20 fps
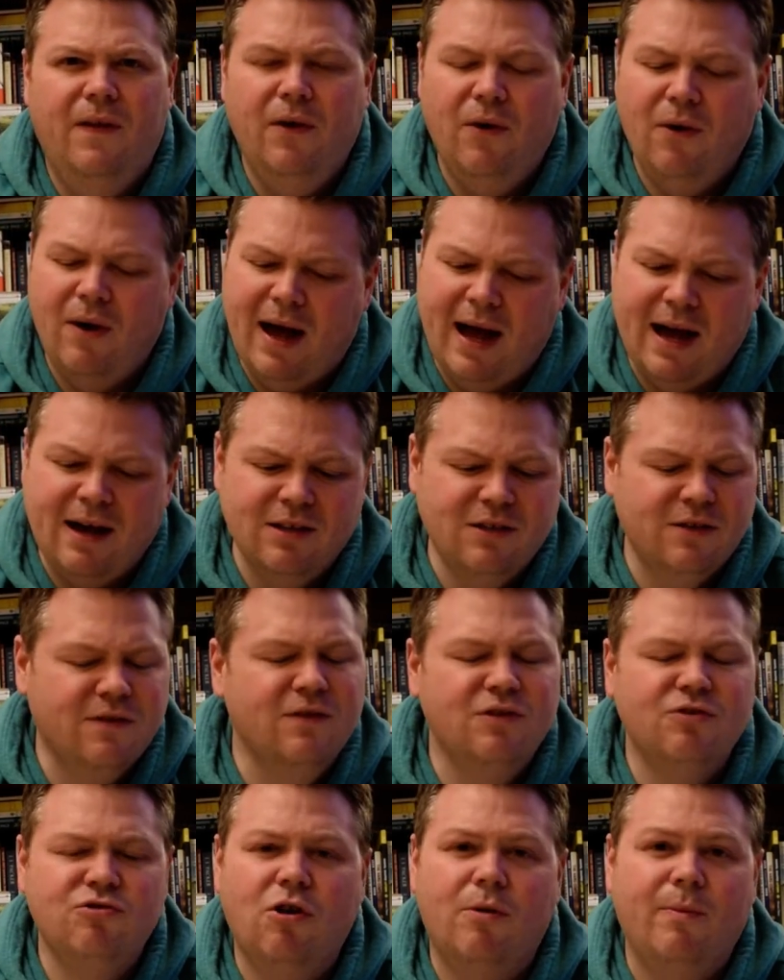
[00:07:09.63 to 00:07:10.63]
or out of
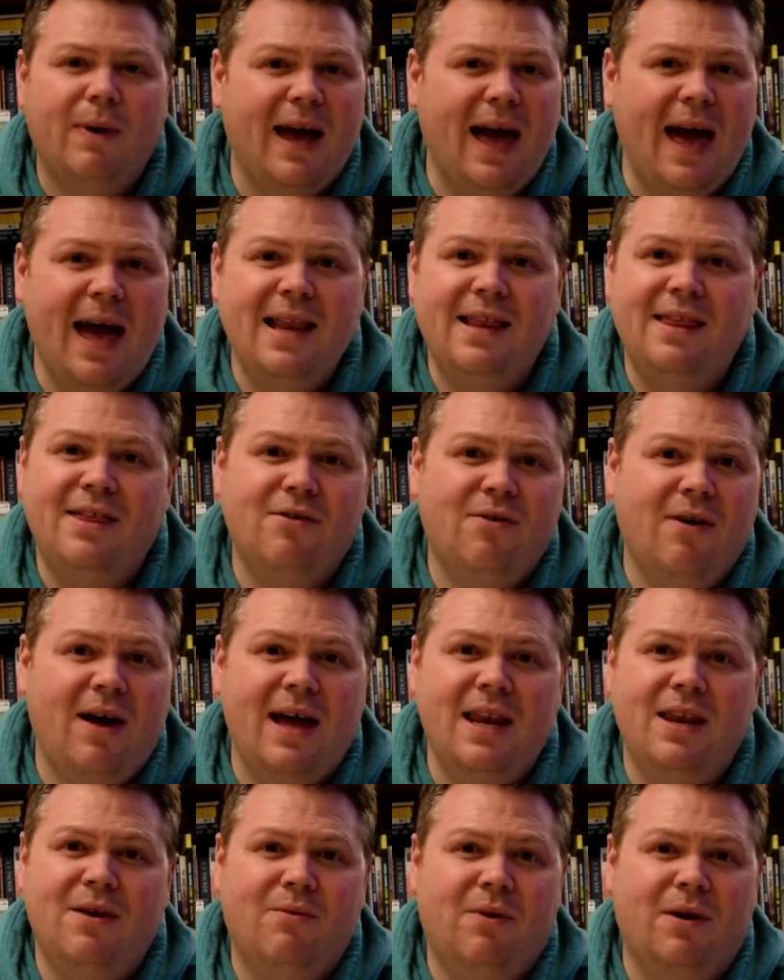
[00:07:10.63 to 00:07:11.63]
control by anything or
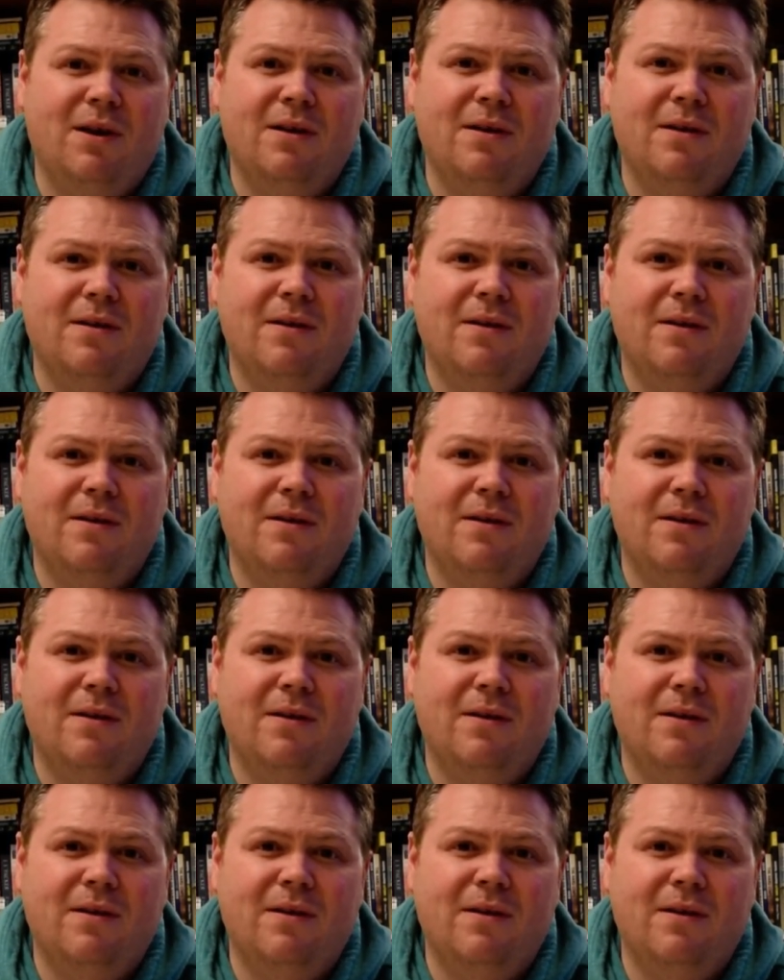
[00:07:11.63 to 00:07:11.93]
anyone.